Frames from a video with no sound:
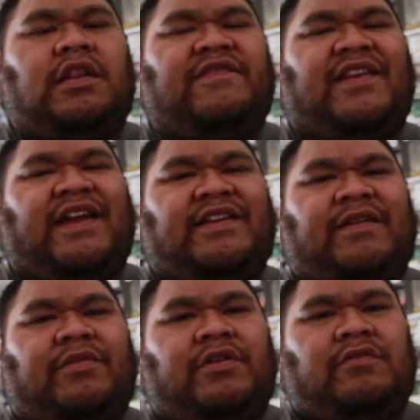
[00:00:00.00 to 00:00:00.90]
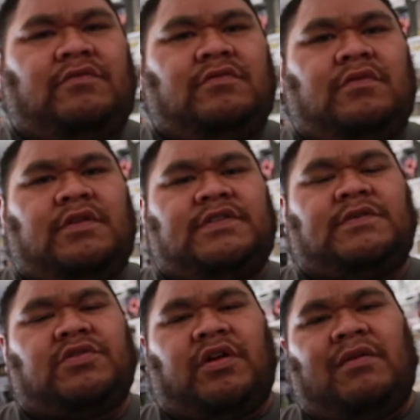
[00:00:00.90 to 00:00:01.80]
leave a like down below,
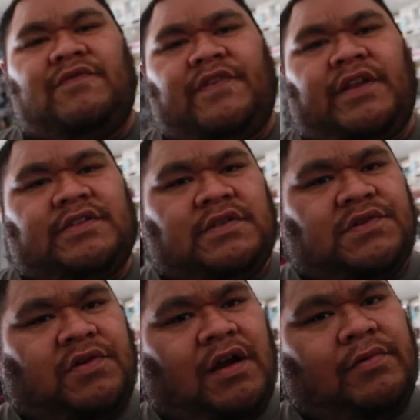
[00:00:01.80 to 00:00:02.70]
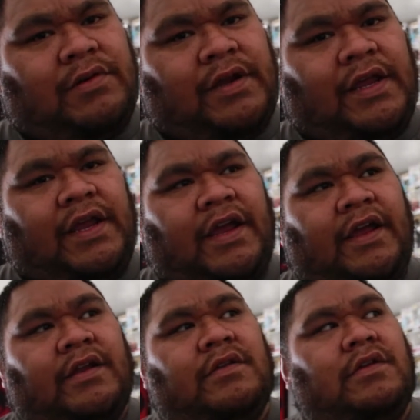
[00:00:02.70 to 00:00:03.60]
subscribe if you're not a subscriber,
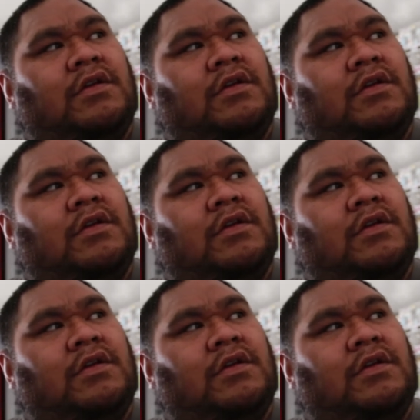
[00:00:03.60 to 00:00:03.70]
and